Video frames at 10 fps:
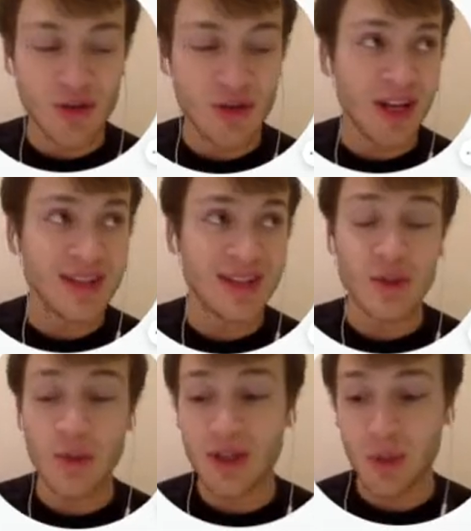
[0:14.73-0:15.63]
Chaudra's class it
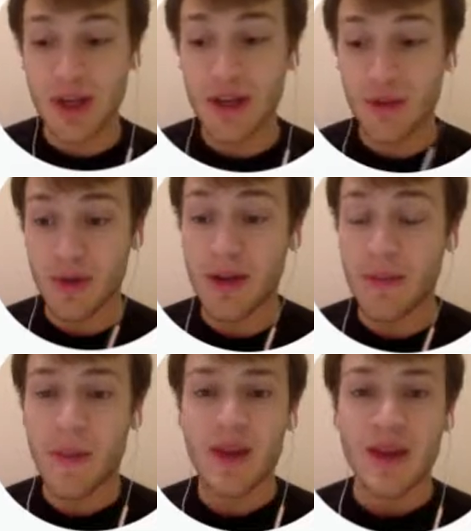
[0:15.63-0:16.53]
is week 23.
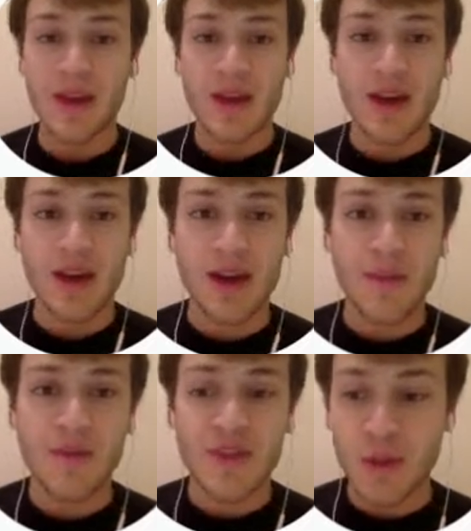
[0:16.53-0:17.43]
So
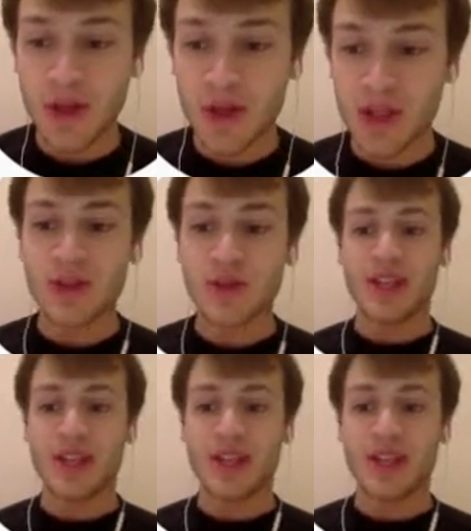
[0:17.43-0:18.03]
what you're going to do